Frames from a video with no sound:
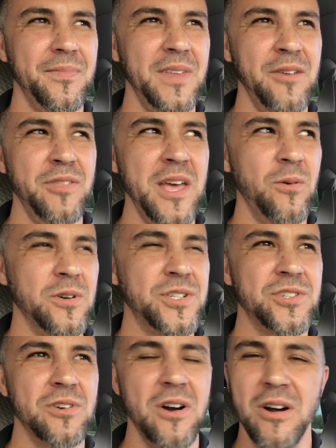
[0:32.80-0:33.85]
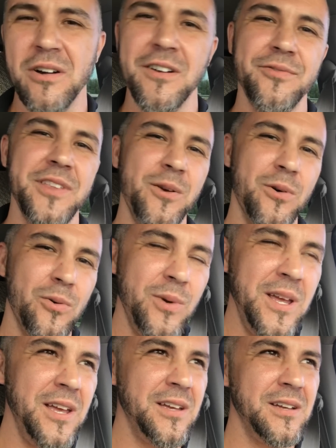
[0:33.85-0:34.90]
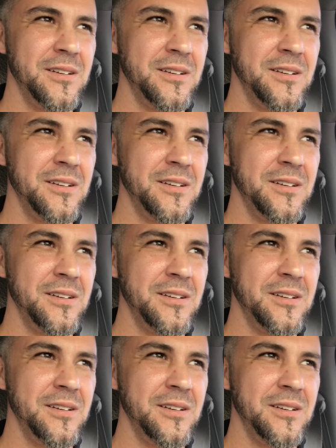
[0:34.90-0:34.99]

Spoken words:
if they were strong or if they were weak.